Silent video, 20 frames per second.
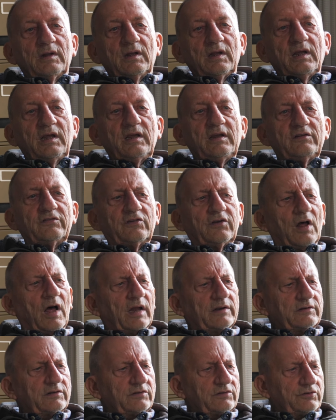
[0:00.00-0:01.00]
He's
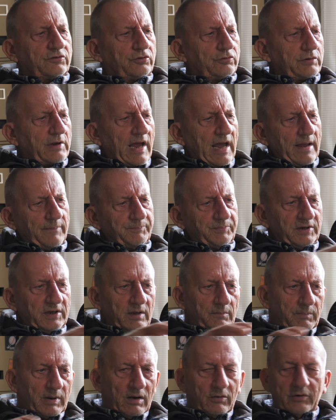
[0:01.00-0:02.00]
not too happy
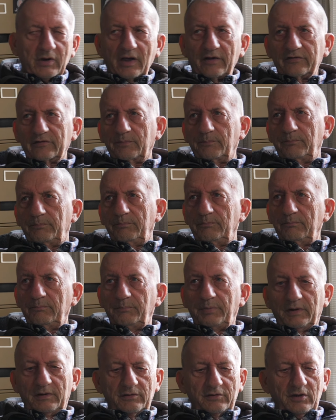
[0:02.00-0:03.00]
about us
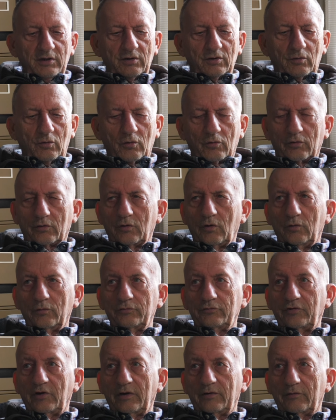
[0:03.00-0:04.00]
building
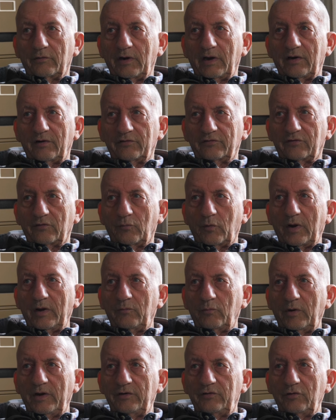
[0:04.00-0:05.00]
orgone generators the way
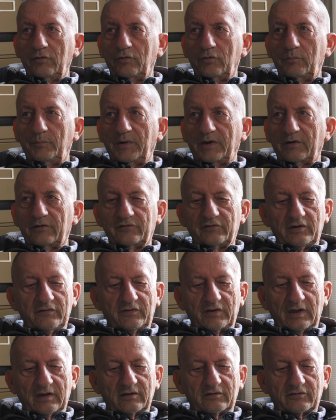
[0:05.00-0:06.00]
we do because he
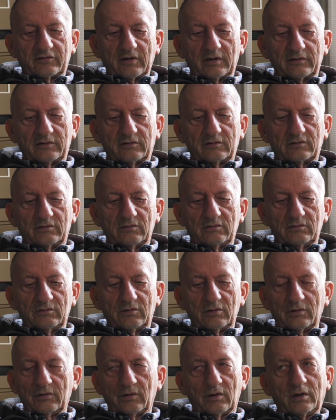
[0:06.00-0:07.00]
thinks that
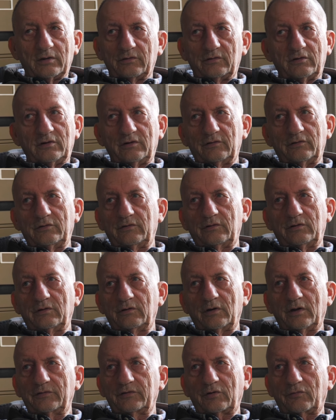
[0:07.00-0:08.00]
they're not
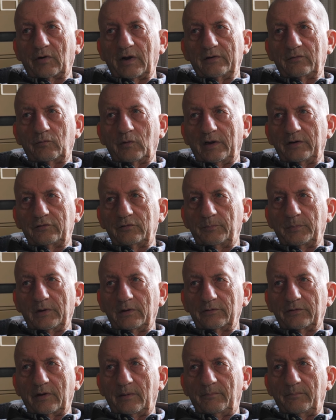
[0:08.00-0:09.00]
the right way to
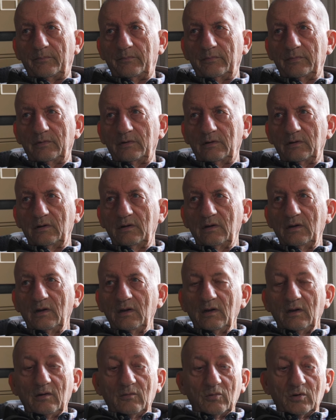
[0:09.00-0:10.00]
build them.
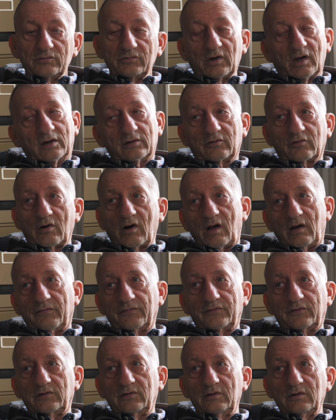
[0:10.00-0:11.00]
Well, Don
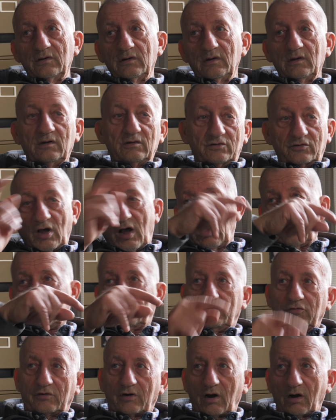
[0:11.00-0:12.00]
Croft
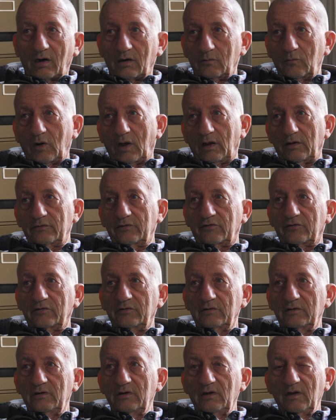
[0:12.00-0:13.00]
talked to Carl
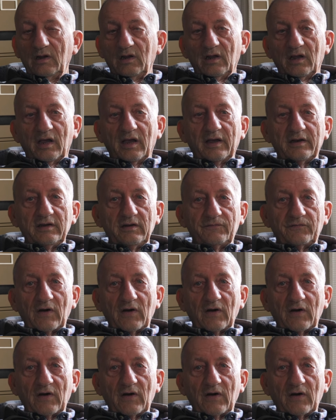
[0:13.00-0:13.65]
Welz, and he